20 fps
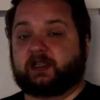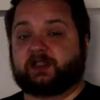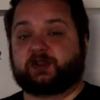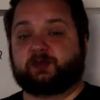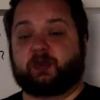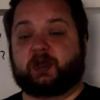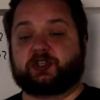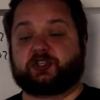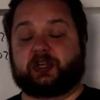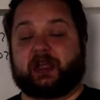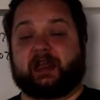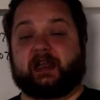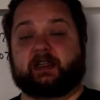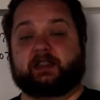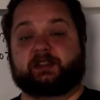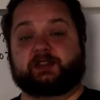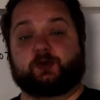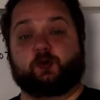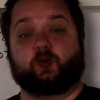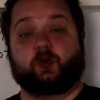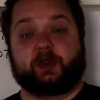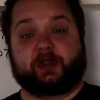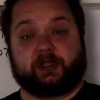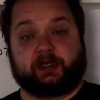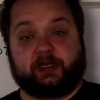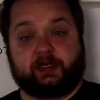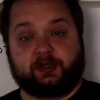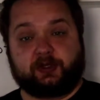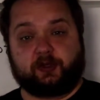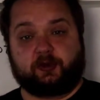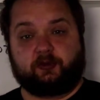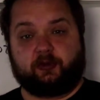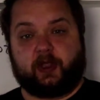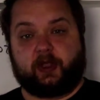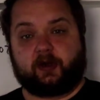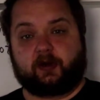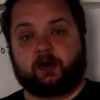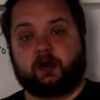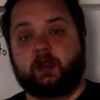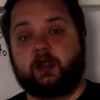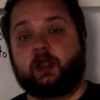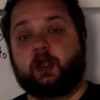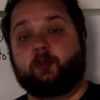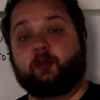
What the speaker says: as much as with an integrator,